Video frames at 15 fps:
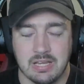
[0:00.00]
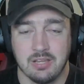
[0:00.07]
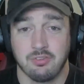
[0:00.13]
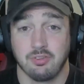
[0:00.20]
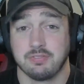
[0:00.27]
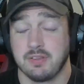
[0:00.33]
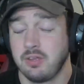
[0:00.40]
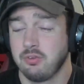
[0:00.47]
So
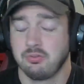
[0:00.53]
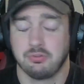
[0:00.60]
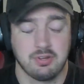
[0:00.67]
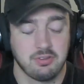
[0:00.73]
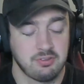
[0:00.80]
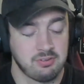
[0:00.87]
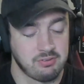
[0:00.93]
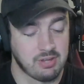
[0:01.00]
for those
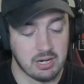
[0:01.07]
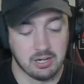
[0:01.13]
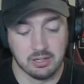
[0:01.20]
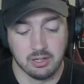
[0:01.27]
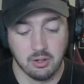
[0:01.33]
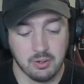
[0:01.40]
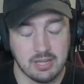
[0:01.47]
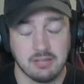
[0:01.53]
reasons, I'm going to
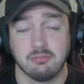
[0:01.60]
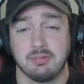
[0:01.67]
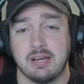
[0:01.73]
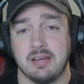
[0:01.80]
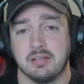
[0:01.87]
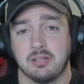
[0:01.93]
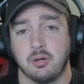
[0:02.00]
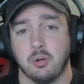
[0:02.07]
go ahead and rate
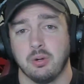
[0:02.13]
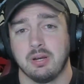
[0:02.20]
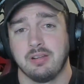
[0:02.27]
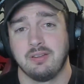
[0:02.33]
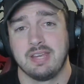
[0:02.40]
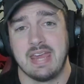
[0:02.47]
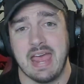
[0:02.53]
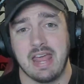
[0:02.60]
it
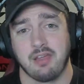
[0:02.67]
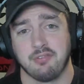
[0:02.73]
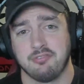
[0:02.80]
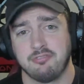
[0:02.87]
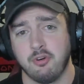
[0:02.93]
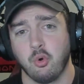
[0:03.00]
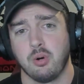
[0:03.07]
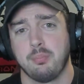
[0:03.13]
accordingly at a
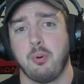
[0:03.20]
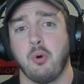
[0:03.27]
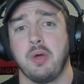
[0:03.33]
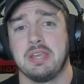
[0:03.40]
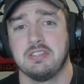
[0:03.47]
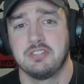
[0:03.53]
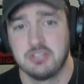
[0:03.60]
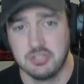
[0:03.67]

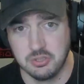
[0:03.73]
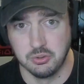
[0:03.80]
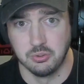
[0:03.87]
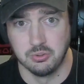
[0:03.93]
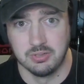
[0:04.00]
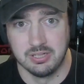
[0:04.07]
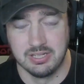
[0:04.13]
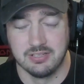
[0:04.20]
4.2
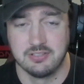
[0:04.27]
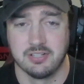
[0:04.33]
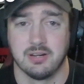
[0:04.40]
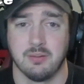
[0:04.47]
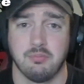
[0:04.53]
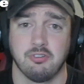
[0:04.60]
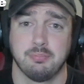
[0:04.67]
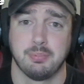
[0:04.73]
in
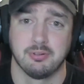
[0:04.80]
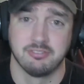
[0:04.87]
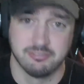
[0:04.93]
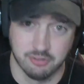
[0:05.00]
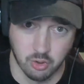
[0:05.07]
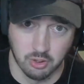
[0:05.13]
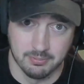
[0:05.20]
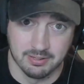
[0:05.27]
terms of
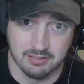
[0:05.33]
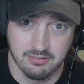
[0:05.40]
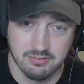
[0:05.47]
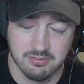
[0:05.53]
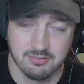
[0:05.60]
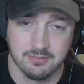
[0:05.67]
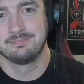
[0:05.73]
performance.